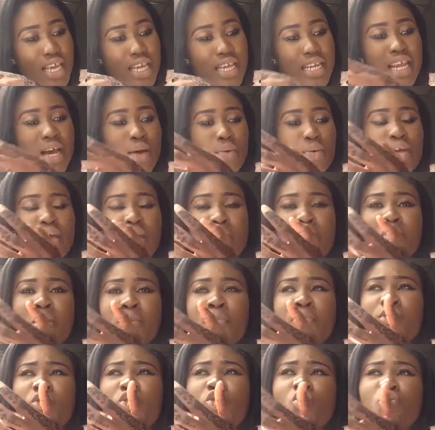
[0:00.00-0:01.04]
Now,
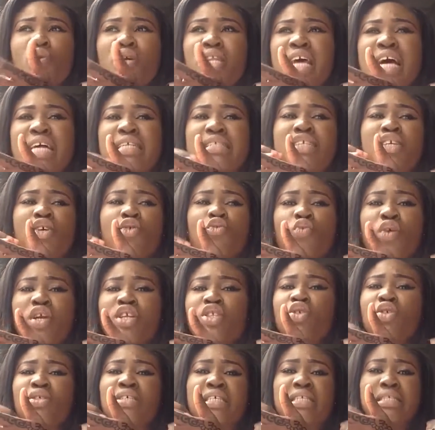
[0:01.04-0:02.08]
people do it as a way
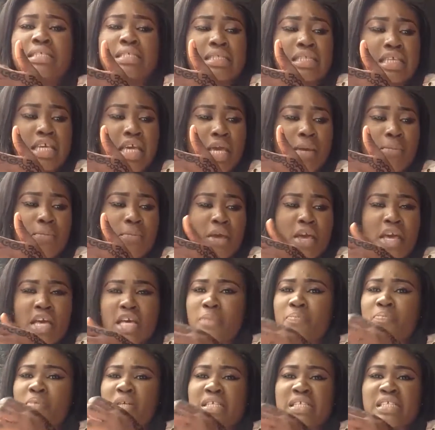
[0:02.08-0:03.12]
to escape a
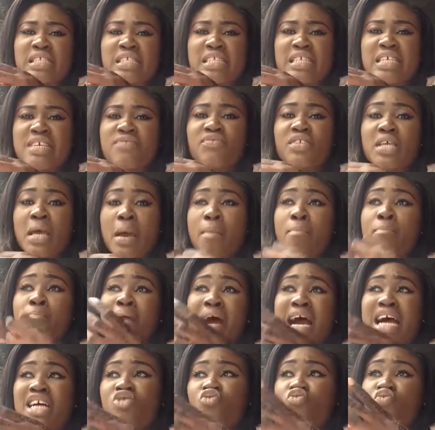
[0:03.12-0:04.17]
perceived
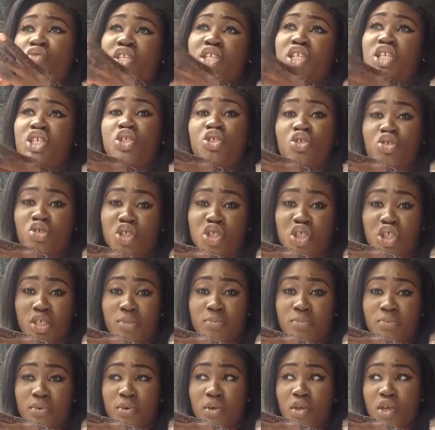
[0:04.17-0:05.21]
bad relationship.
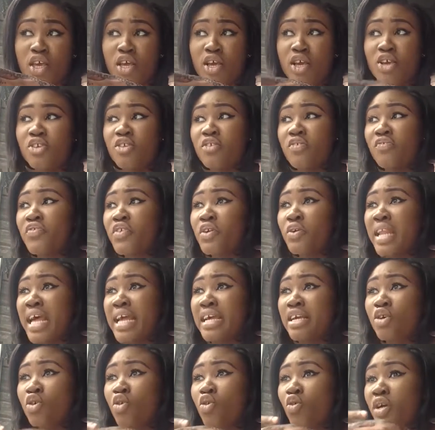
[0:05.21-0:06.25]
You feel
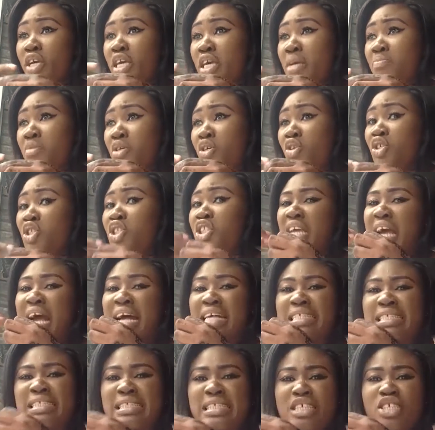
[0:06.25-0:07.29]
like, okay, because she
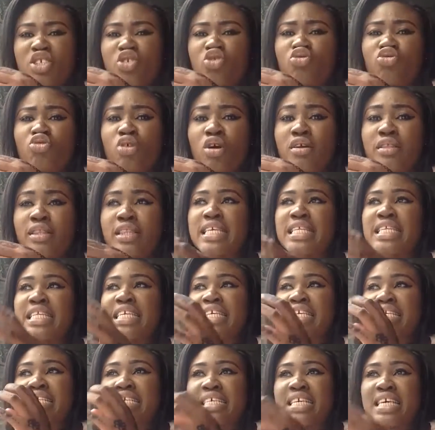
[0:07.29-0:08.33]
has this strong thing
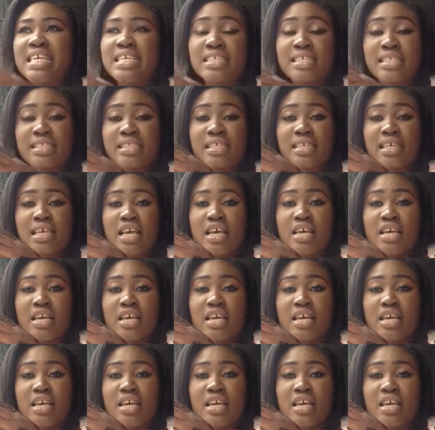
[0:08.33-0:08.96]
against